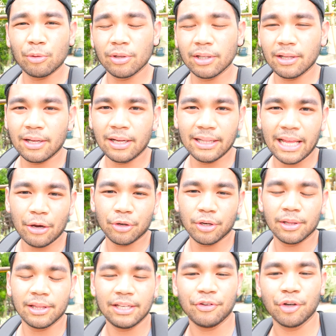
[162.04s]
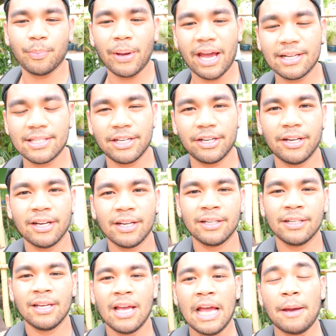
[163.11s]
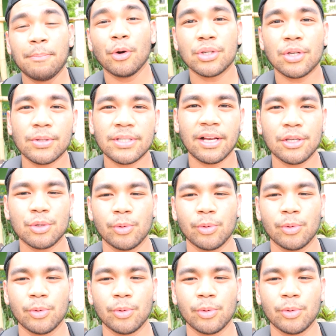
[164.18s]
will allow you to leave your bags here. Most hotels